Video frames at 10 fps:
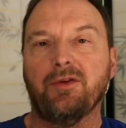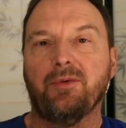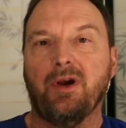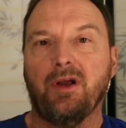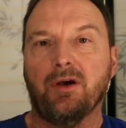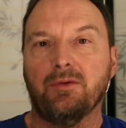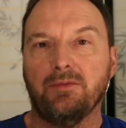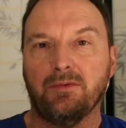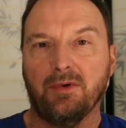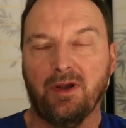the radio,
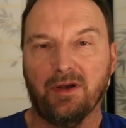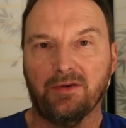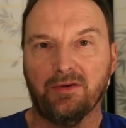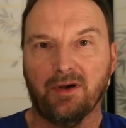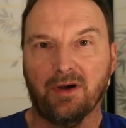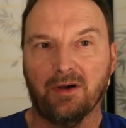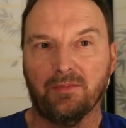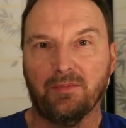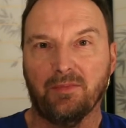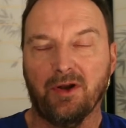and uh,
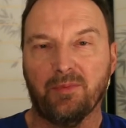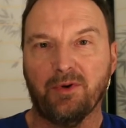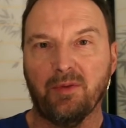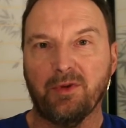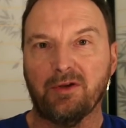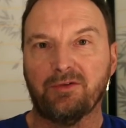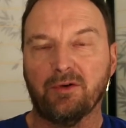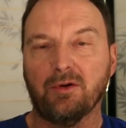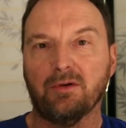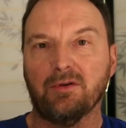had a pretty big
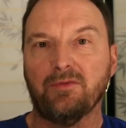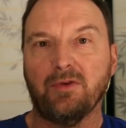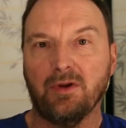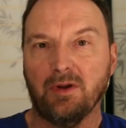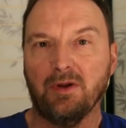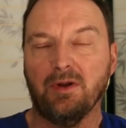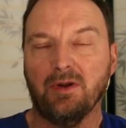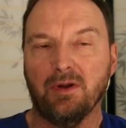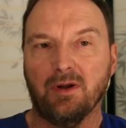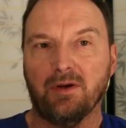circle of
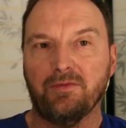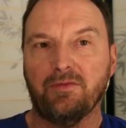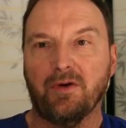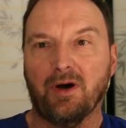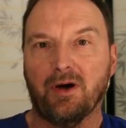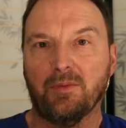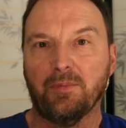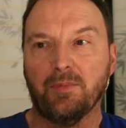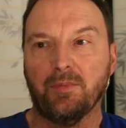of uh,